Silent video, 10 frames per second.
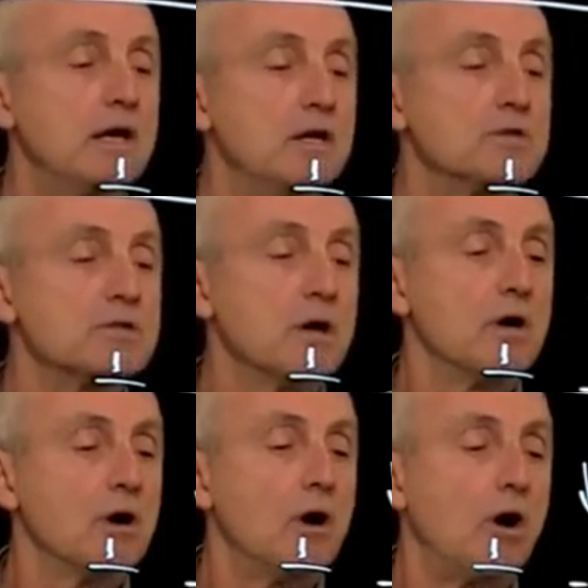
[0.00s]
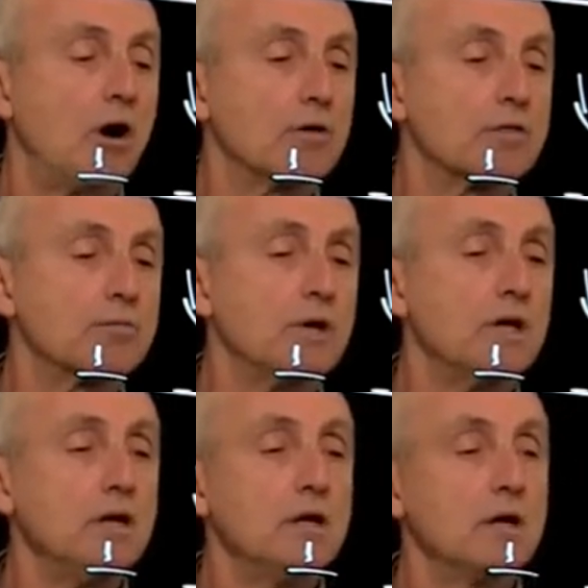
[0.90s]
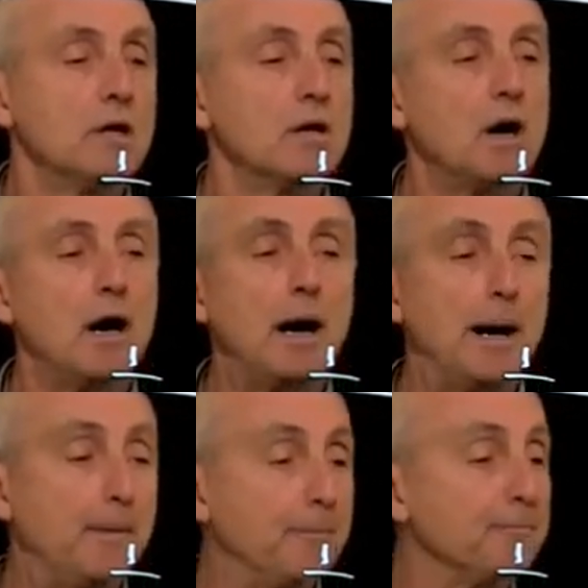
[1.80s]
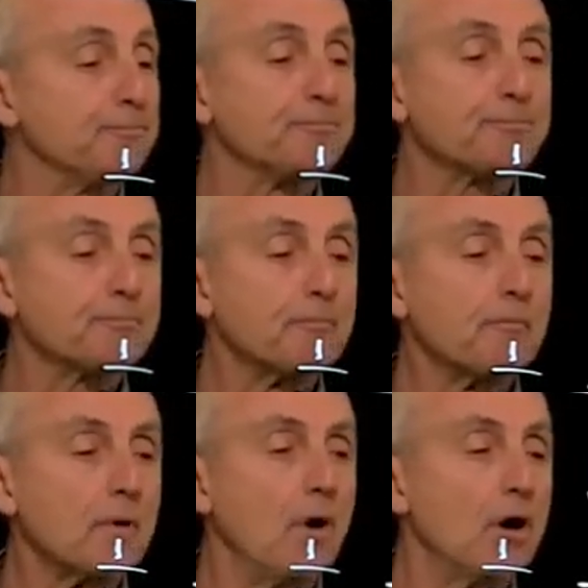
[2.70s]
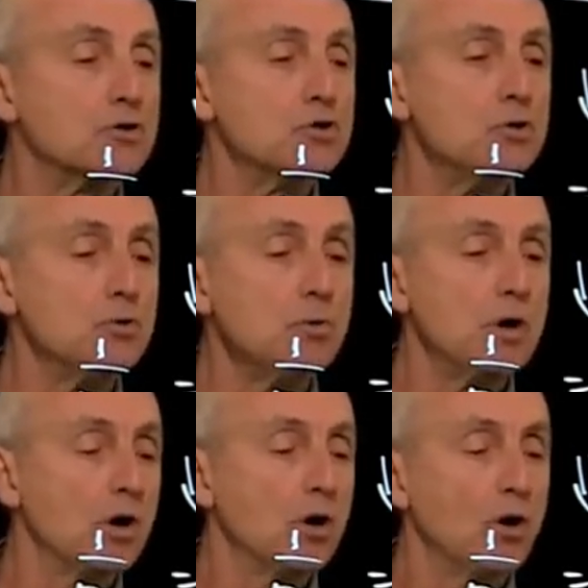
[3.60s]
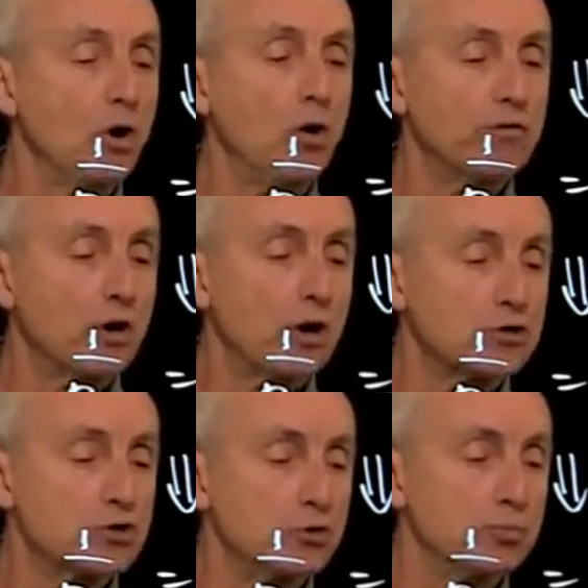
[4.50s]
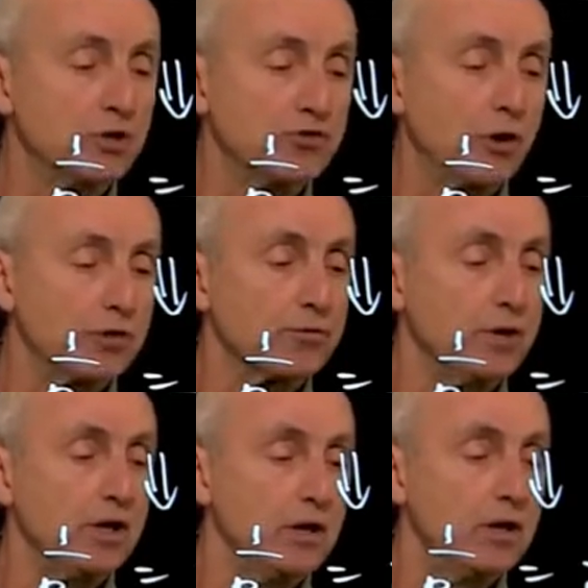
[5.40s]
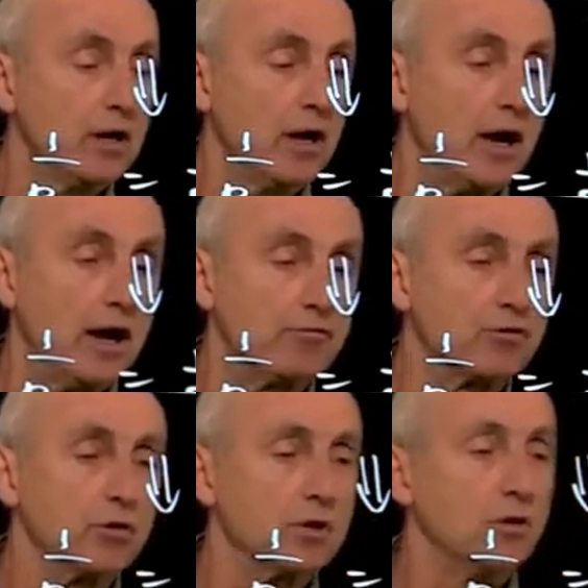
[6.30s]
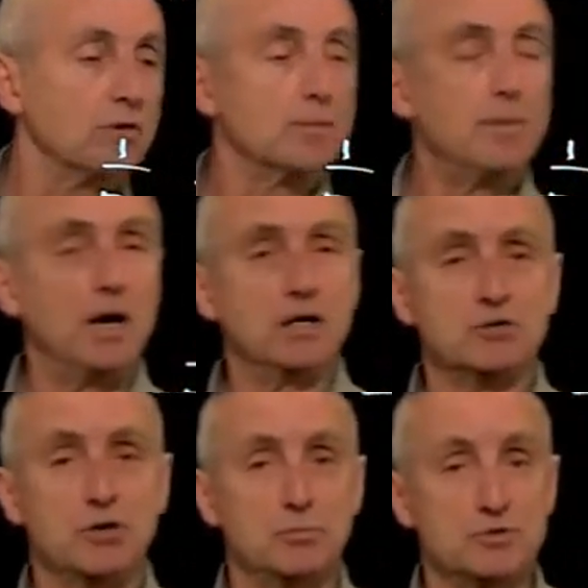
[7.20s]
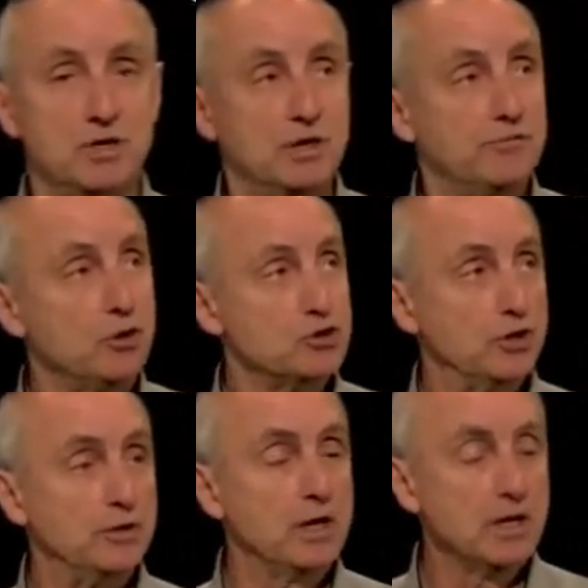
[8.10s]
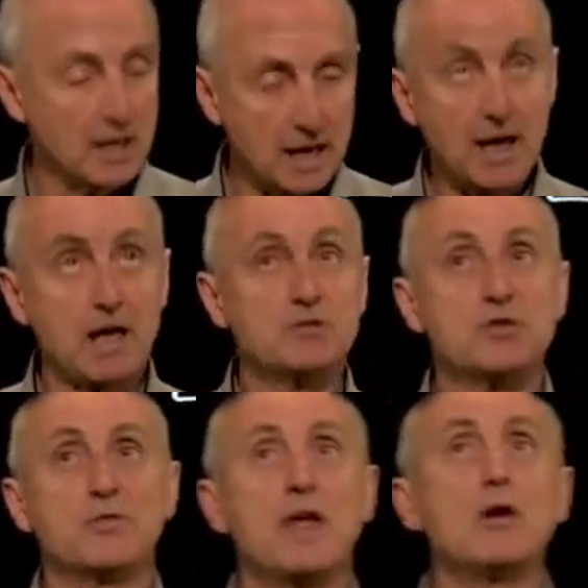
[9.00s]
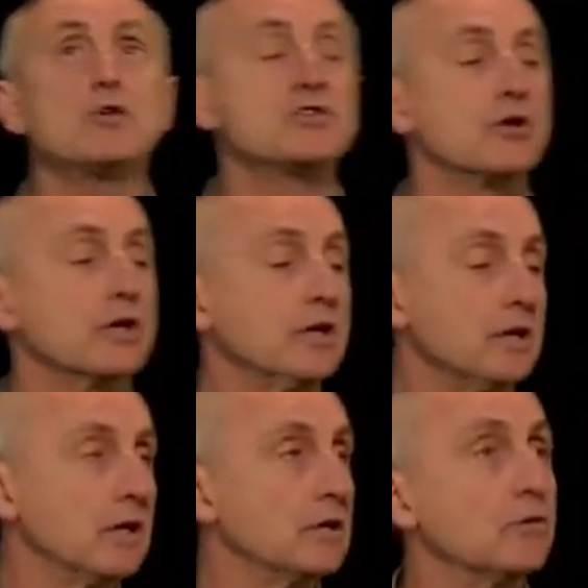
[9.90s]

is R3, R2 over R2 plus R3 after a little combining terms in inversion. And so then our circuit